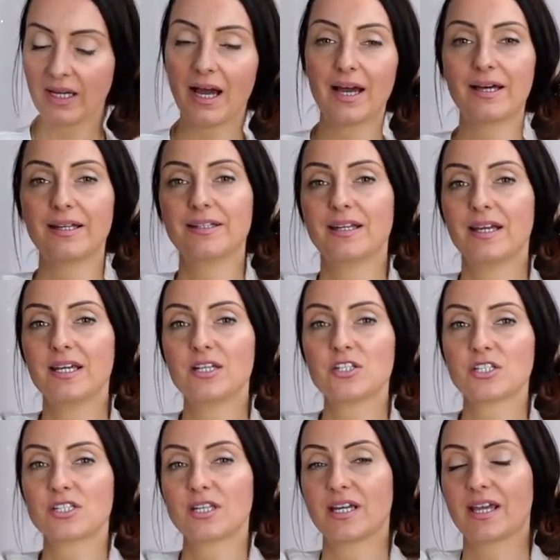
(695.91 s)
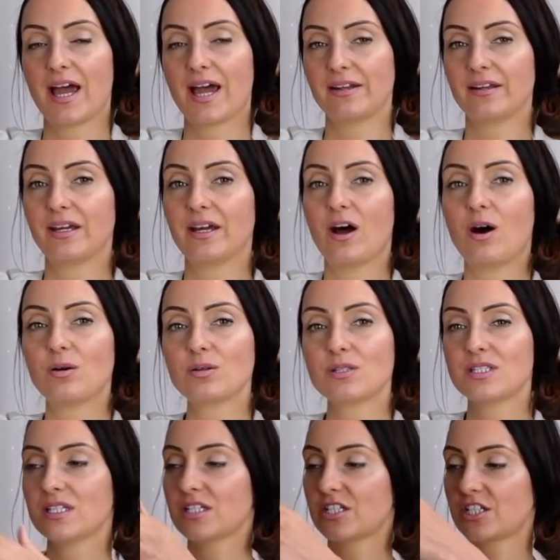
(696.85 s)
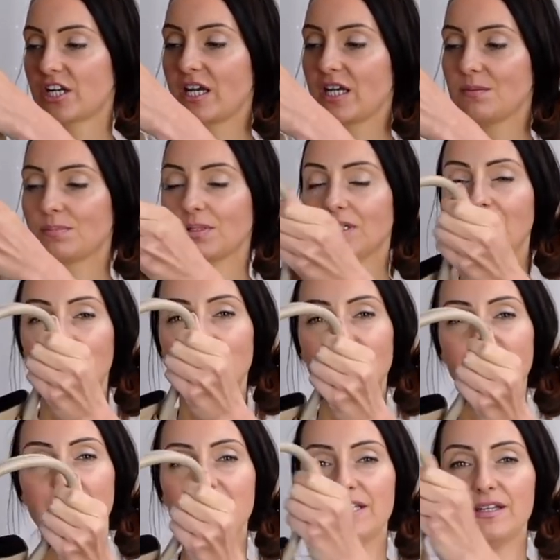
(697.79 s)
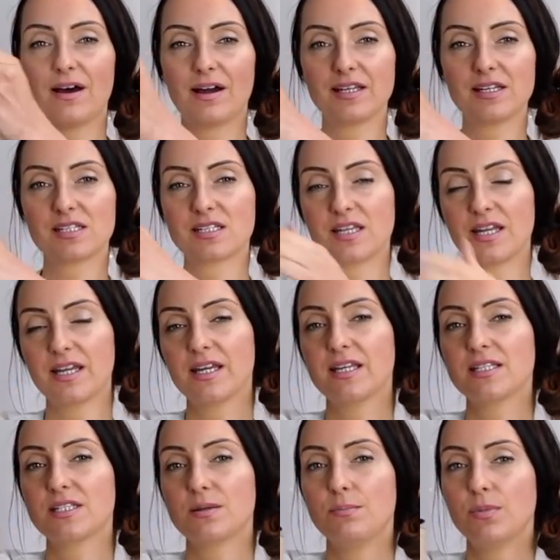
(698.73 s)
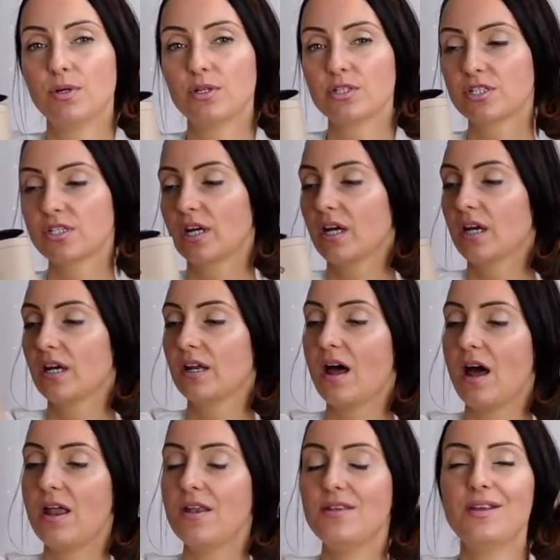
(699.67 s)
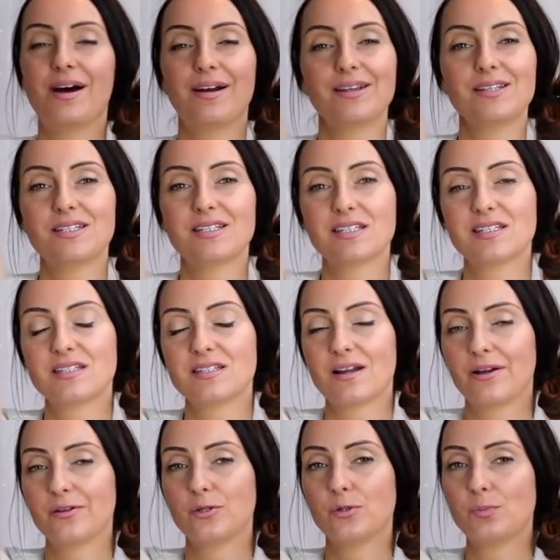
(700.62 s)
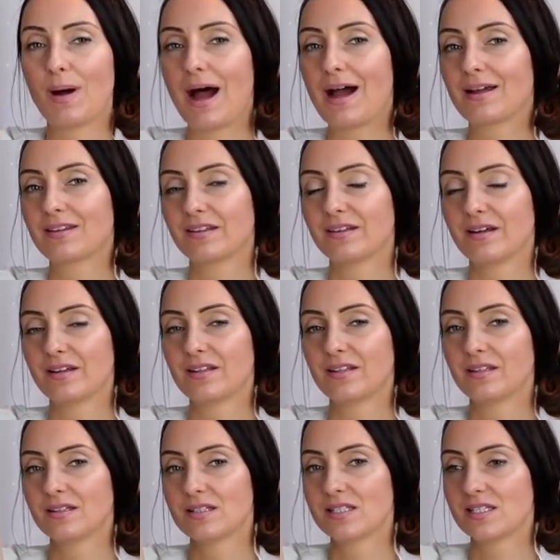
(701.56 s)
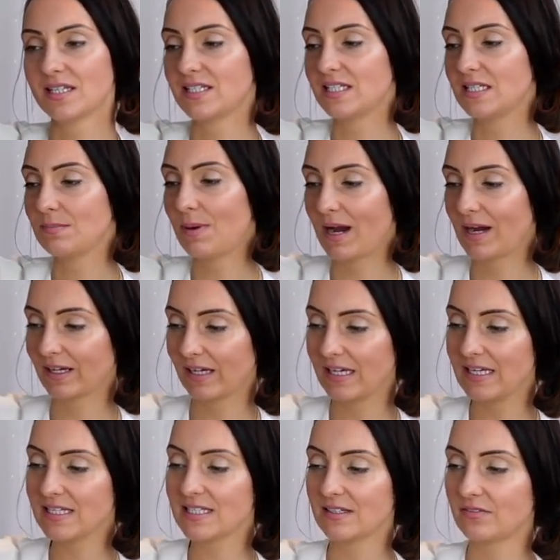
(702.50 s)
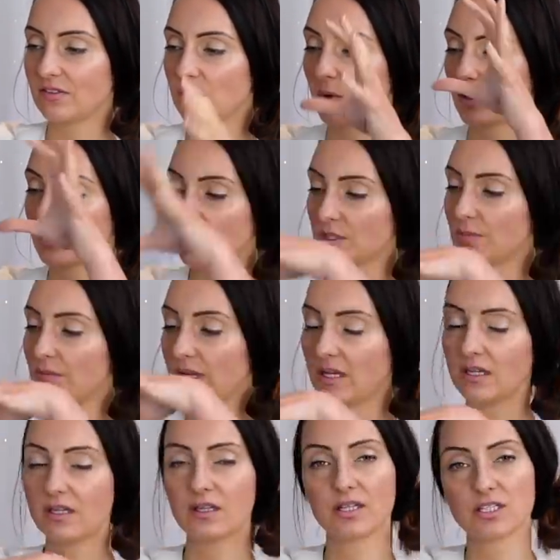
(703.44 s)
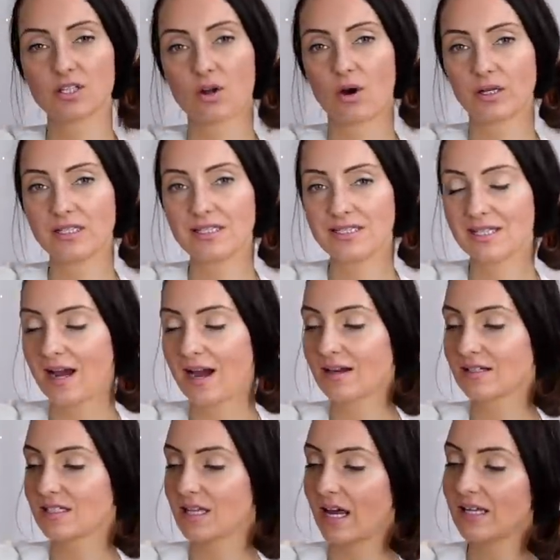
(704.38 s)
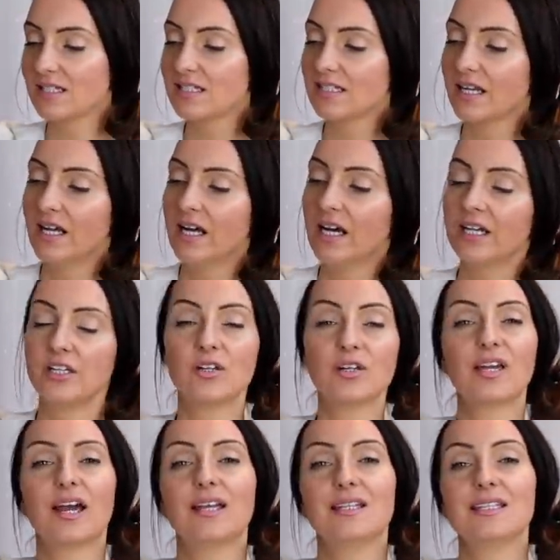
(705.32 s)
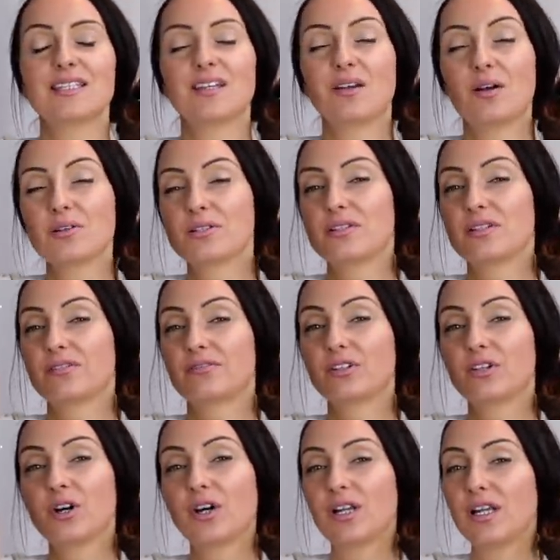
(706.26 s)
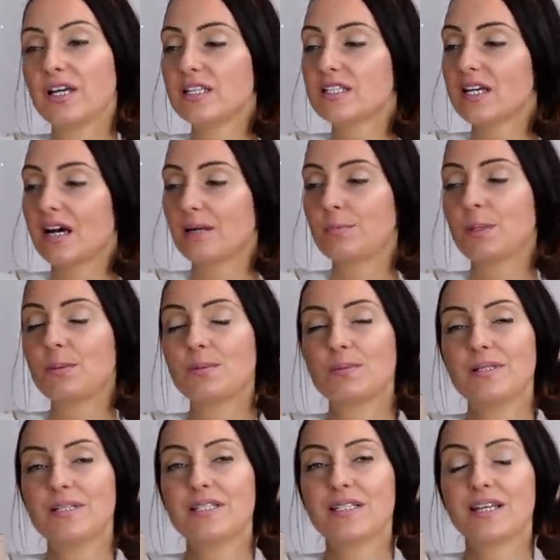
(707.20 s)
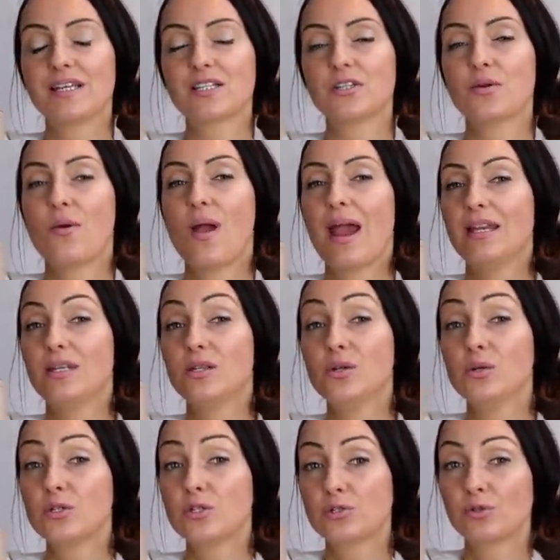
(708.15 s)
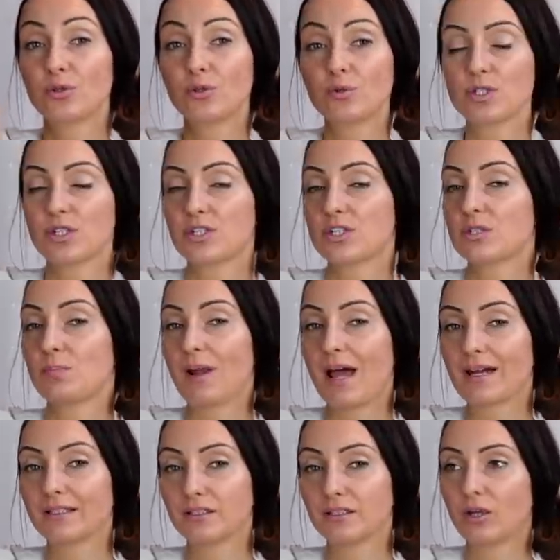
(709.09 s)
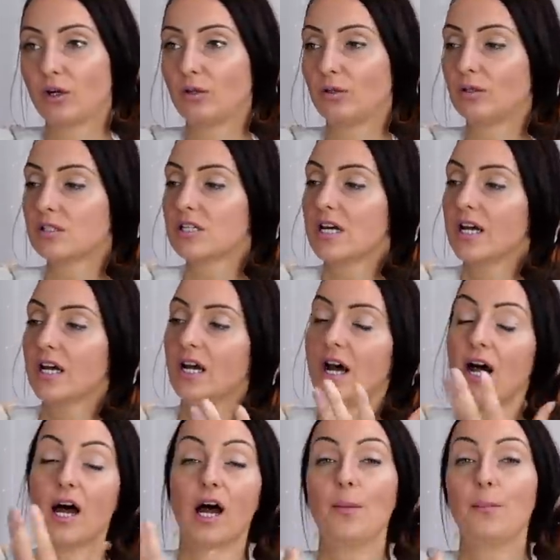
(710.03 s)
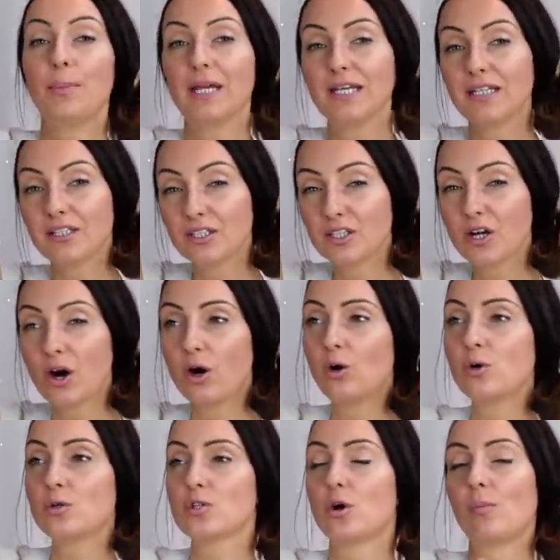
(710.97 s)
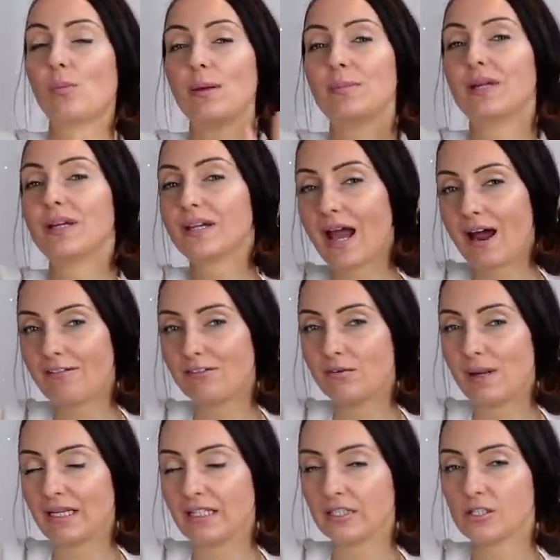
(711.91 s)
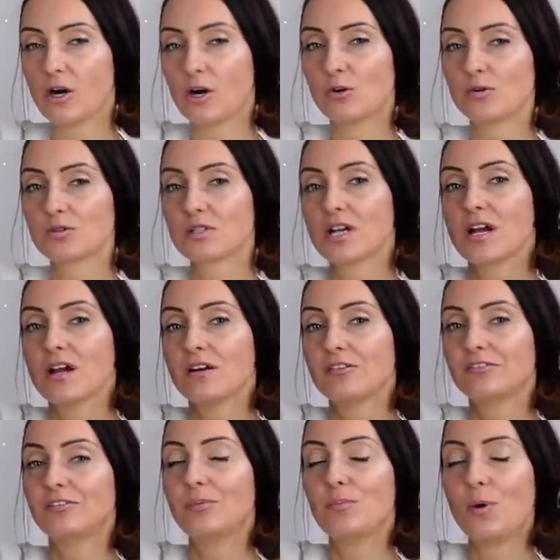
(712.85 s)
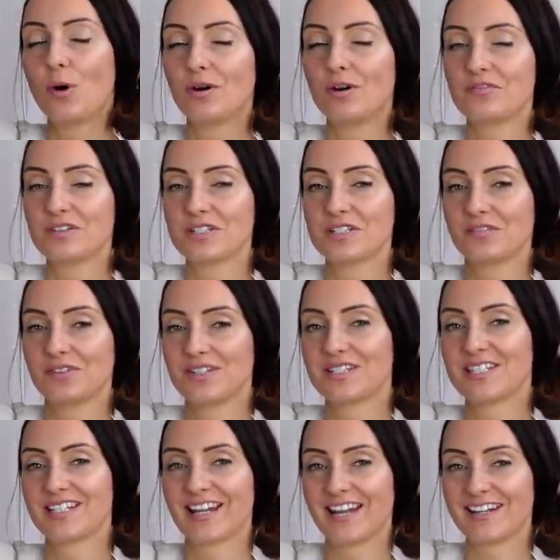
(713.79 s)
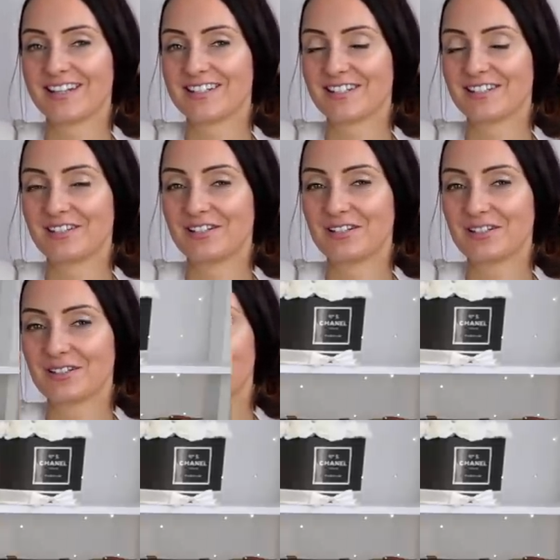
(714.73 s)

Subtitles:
And it just, again, it holds its shape really nicely. It's a much nicer style bag than I think the City bag is, if you want something that's got easy access. You can get these in lots of different colors. I'd probably stick to a neutral, such as black and gold, pink and gold, or maybe a caramel and gold for more of a sophisticated look.